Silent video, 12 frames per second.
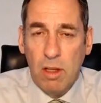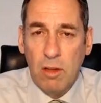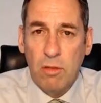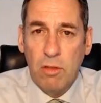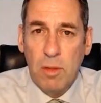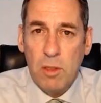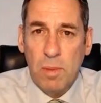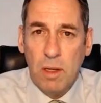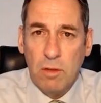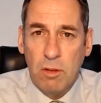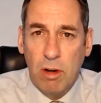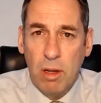Thanks very much,
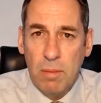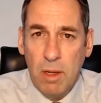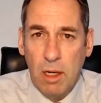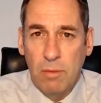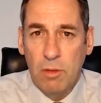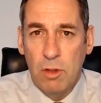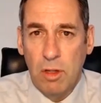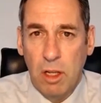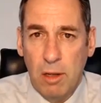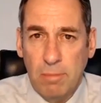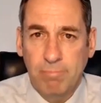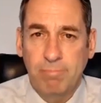Pastor Graeme. Hand over to you
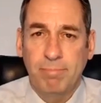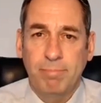now.